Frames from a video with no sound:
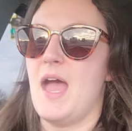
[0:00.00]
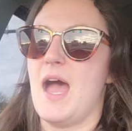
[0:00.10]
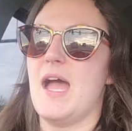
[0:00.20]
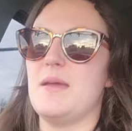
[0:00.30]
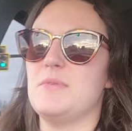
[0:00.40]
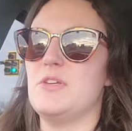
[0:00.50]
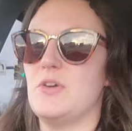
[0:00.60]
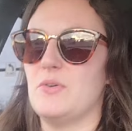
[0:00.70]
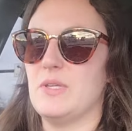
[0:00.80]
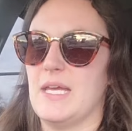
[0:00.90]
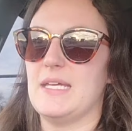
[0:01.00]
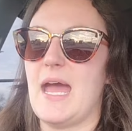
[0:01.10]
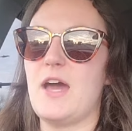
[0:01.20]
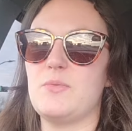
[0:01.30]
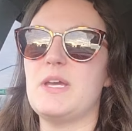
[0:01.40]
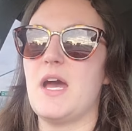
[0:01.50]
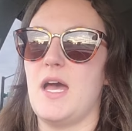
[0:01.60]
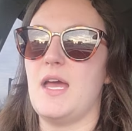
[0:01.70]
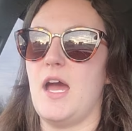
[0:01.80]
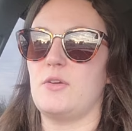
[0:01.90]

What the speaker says: I'm, like, how do we cut?